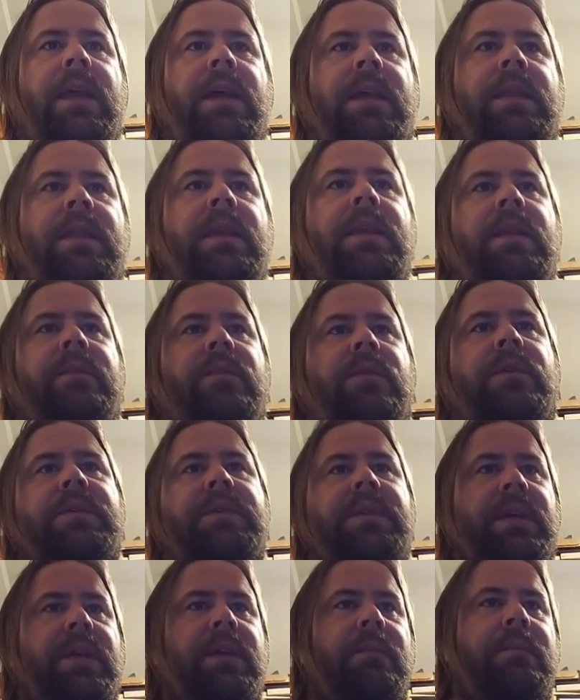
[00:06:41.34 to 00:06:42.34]
And then, of course,
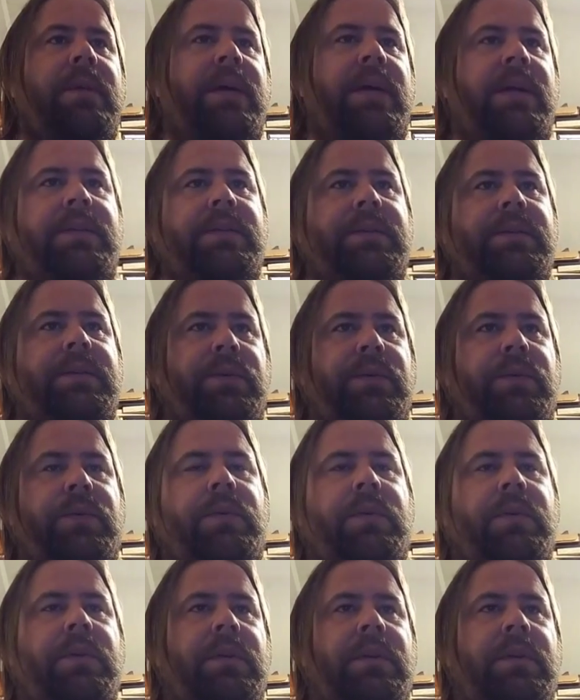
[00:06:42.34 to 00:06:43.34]
they come back
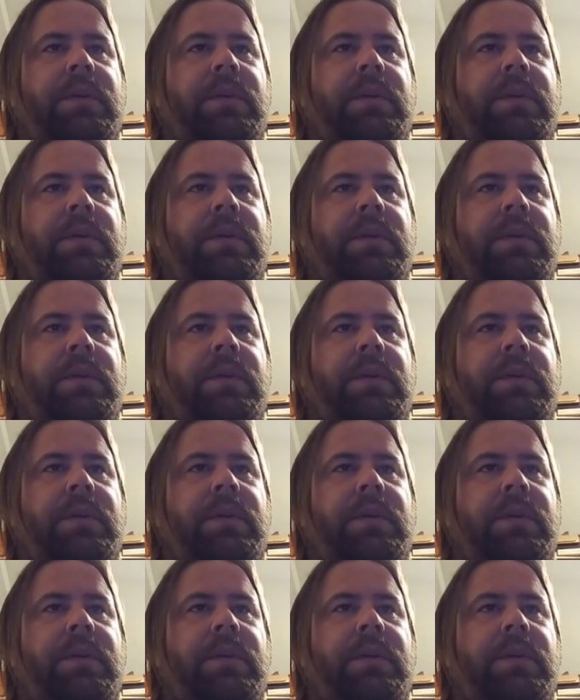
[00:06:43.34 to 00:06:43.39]
to